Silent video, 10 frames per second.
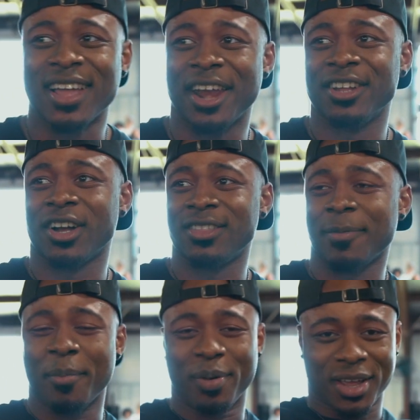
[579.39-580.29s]
I need to start
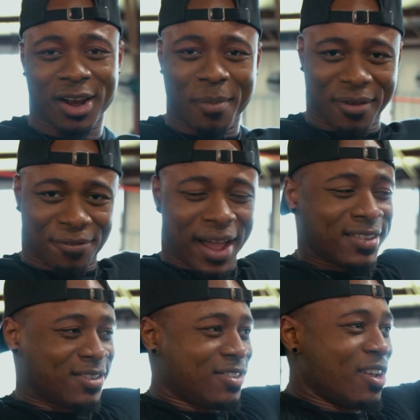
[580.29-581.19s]
thinking about booking out my
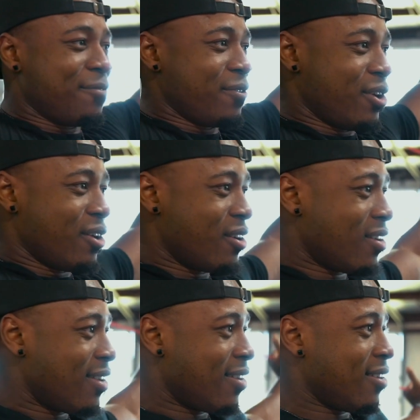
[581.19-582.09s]
flights and stuff for,
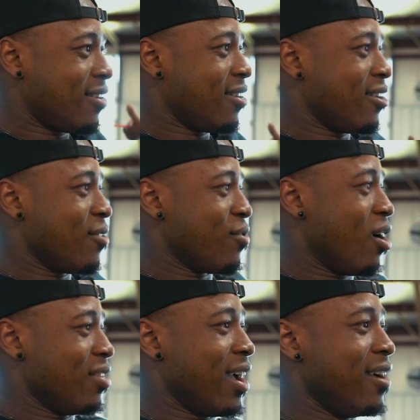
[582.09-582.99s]
for
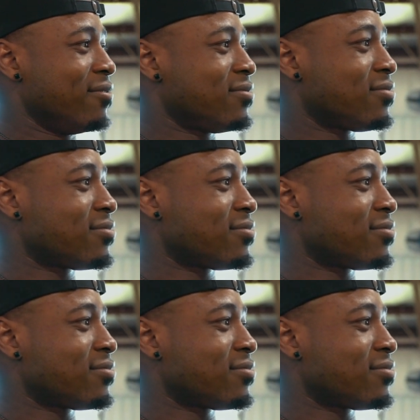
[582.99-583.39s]
all that.